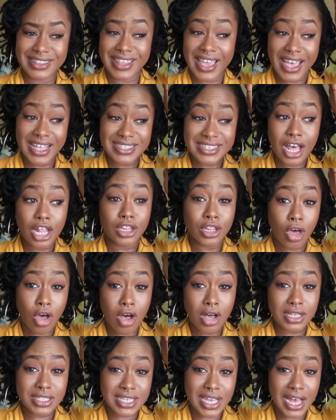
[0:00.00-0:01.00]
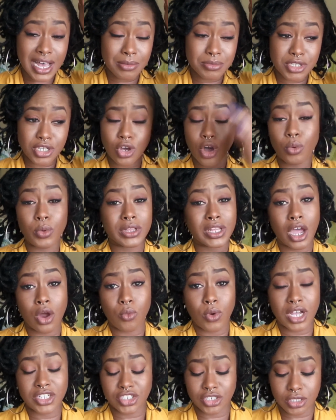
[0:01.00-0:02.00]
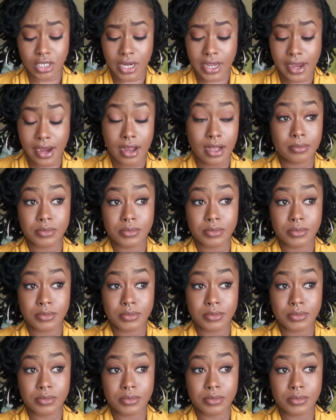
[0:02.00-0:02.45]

That's a long time to go without washing your hair.